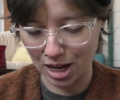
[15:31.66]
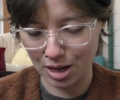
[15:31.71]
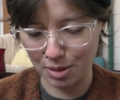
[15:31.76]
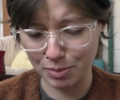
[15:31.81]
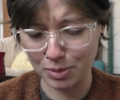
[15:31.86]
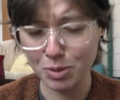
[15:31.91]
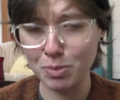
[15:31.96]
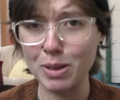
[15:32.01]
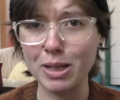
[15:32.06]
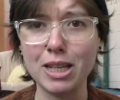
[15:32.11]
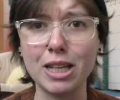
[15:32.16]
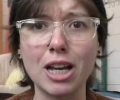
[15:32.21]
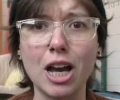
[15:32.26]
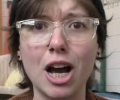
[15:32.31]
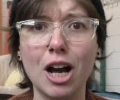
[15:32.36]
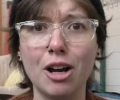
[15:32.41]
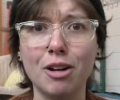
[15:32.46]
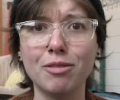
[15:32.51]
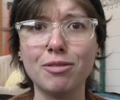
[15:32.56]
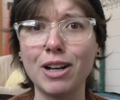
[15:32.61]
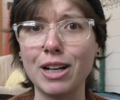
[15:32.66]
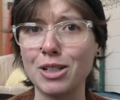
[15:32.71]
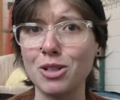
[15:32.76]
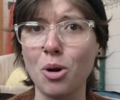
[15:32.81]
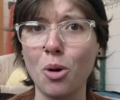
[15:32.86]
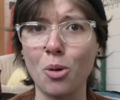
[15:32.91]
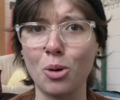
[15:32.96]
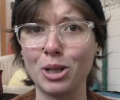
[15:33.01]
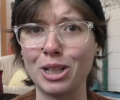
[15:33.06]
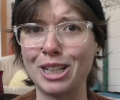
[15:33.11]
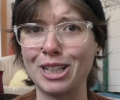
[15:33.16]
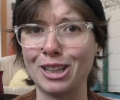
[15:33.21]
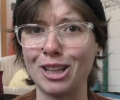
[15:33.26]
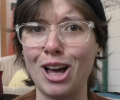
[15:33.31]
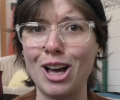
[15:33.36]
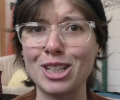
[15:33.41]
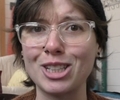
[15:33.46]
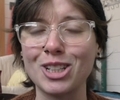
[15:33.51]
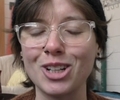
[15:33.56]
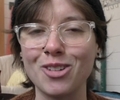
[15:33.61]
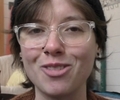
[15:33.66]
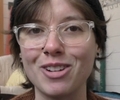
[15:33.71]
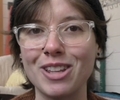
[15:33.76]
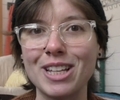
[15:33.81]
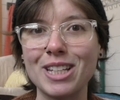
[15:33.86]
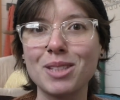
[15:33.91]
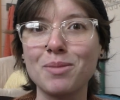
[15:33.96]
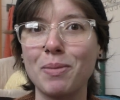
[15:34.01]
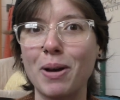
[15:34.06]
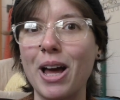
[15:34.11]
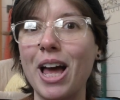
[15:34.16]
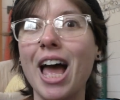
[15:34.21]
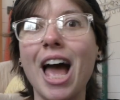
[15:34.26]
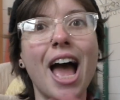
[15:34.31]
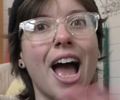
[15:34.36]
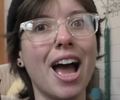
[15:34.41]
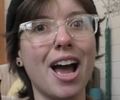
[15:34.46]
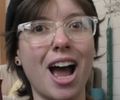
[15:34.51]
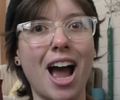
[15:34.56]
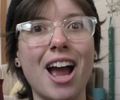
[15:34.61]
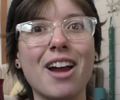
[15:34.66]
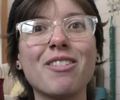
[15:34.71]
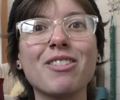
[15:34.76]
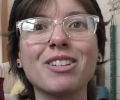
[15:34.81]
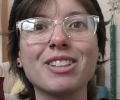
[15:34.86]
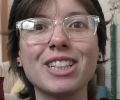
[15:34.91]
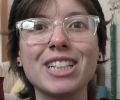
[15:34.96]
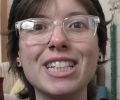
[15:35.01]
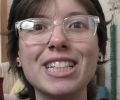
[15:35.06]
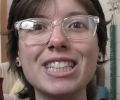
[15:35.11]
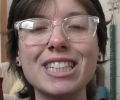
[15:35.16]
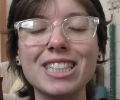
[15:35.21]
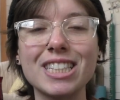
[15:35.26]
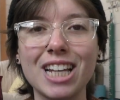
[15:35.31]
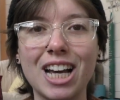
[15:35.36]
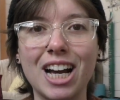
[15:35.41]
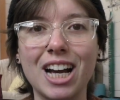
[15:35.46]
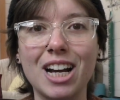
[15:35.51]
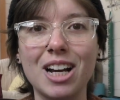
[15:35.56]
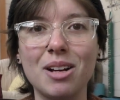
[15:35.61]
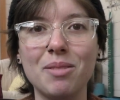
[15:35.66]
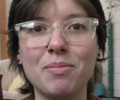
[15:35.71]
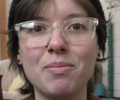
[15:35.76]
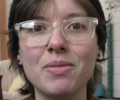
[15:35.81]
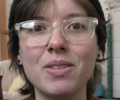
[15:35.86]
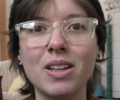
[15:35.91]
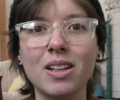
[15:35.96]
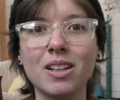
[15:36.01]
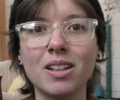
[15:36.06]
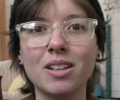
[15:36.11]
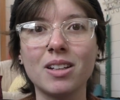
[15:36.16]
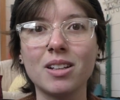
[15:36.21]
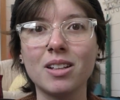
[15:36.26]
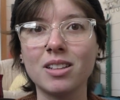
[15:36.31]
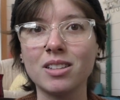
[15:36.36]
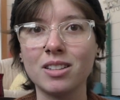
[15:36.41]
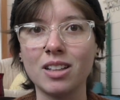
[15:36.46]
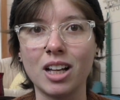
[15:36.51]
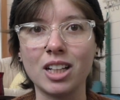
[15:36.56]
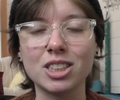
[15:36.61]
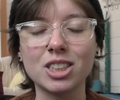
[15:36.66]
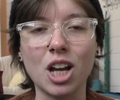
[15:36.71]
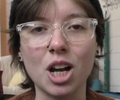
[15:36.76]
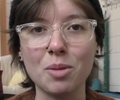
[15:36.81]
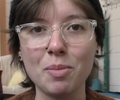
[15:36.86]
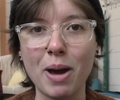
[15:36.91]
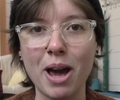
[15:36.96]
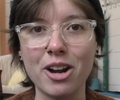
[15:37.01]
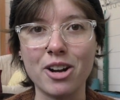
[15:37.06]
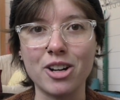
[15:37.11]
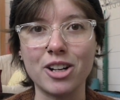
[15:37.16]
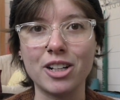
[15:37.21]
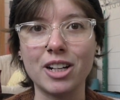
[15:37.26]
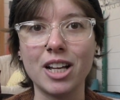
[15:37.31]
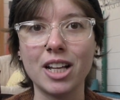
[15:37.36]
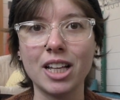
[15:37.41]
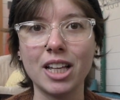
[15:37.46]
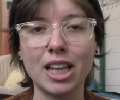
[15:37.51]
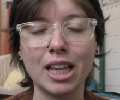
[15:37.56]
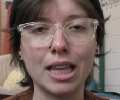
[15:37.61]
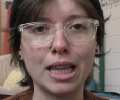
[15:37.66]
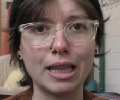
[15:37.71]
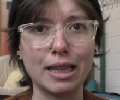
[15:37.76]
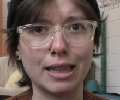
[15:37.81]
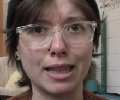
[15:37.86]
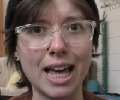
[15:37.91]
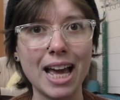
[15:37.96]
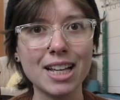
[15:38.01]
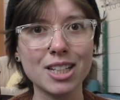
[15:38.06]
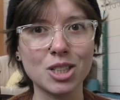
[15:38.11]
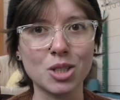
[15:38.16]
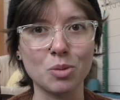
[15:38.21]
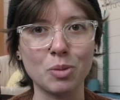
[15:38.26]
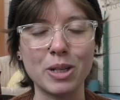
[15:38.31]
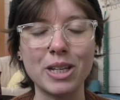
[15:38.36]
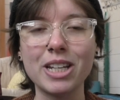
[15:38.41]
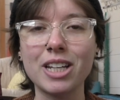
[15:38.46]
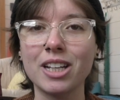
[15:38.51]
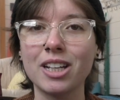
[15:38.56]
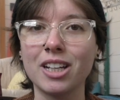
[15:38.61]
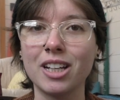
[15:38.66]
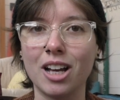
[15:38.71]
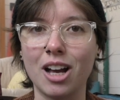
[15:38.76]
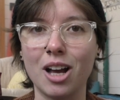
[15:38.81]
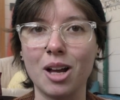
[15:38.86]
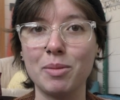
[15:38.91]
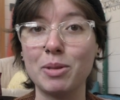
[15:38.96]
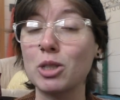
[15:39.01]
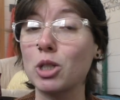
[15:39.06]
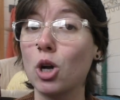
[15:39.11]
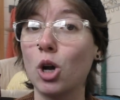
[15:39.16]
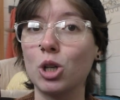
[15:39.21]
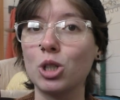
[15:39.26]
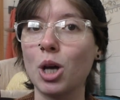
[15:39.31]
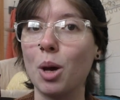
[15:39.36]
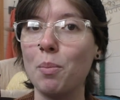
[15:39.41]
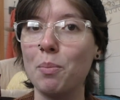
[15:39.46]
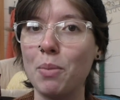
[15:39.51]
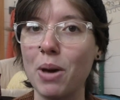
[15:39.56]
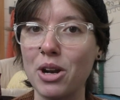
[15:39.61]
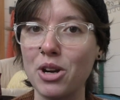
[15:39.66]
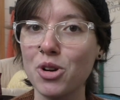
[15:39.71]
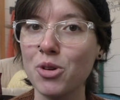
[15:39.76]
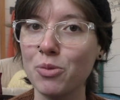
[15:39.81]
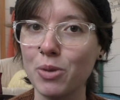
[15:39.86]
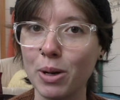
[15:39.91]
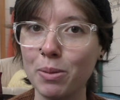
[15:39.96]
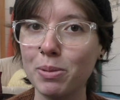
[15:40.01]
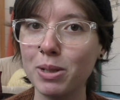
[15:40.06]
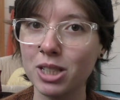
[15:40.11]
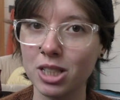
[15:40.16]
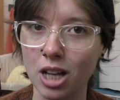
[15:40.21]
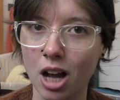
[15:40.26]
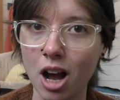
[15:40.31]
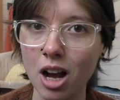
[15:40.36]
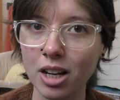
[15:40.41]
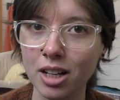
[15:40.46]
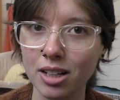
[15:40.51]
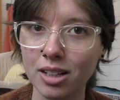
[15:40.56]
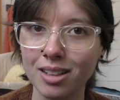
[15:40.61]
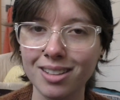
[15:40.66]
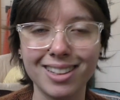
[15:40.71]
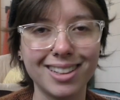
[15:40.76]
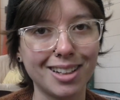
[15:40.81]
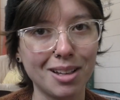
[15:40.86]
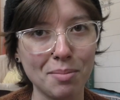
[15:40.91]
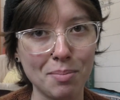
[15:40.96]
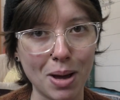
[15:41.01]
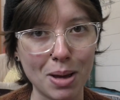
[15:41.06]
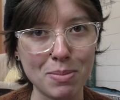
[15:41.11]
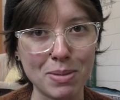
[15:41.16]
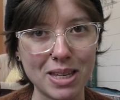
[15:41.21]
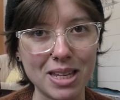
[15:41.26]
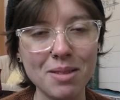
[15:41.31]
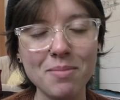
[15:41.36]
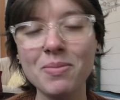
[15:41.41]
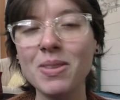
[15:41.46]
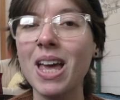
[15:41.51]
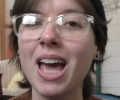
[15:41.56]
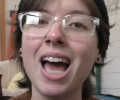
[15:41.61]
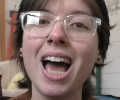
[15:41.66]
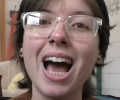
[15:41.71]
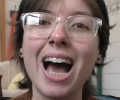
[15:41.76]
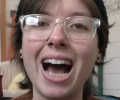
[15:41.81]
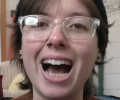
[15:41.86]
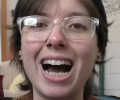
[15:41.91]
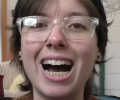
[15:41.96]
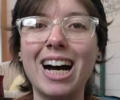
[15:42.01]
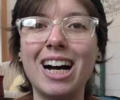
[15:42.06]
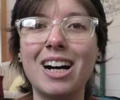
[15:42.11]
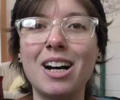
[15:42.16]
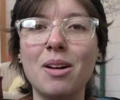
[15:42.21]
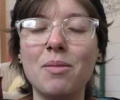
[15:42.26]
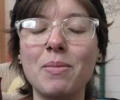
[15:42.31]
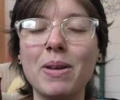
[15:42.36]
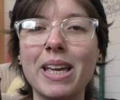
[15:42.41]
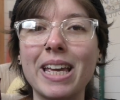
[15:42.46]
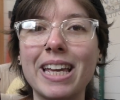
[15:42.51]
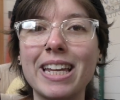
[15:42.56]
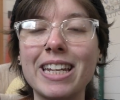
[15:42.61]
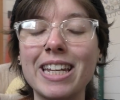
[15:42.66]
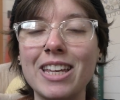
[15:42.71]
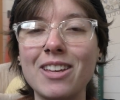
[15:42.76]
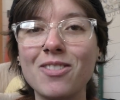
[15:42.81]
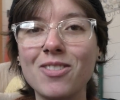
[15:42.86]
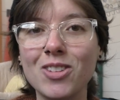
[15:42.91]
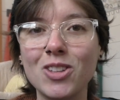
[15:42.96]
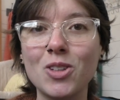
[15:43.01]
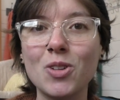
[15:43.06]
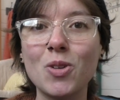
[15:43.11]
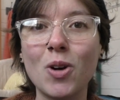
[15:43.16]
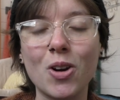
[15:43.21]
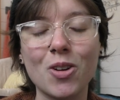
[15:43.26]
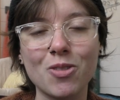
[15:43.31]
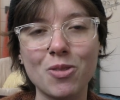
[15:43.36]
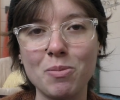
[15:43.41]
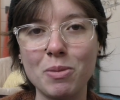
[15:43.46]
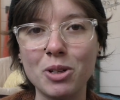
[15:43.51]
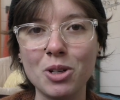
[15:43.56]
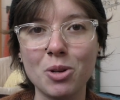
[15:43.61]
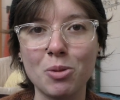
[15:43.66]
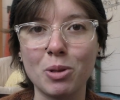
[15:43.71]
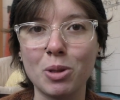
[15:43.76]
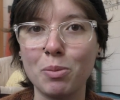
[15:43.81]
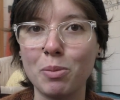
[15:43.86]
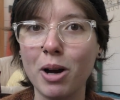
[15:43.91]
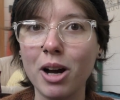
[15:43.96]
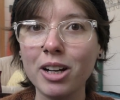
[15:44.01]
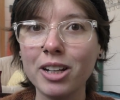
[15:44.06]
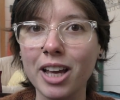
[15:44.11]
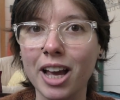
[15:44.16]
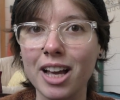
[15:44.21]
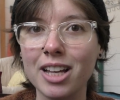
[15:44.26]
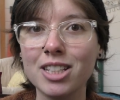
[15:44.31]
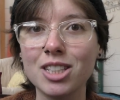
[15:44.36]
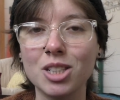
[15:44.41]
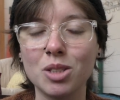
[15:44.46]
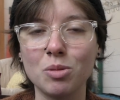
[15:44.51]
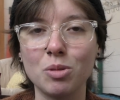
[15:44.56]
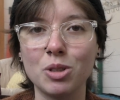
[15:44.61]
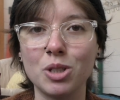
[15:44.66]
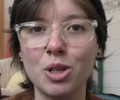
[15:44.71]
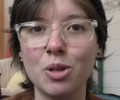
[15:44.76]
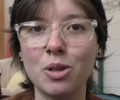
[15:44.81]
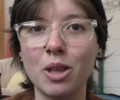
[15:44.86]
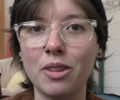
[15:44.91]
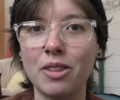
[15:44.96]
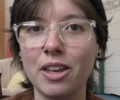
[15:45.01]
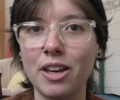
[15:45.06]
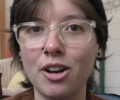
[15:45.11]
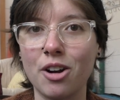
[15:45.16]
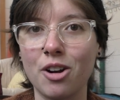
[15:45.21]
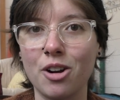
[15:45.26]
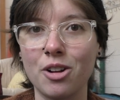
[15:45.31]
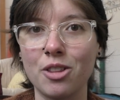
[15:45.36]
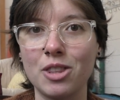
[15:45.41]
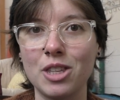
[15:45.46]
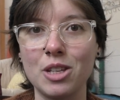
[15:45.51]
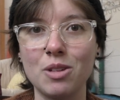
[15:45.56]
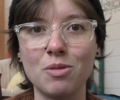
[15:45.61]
Speaking of, I totally glossed over this, but I released a sock pattern last week. It's called A Better Ribbed Sock by me. And if you are familiar with the podcast, you will know that they are the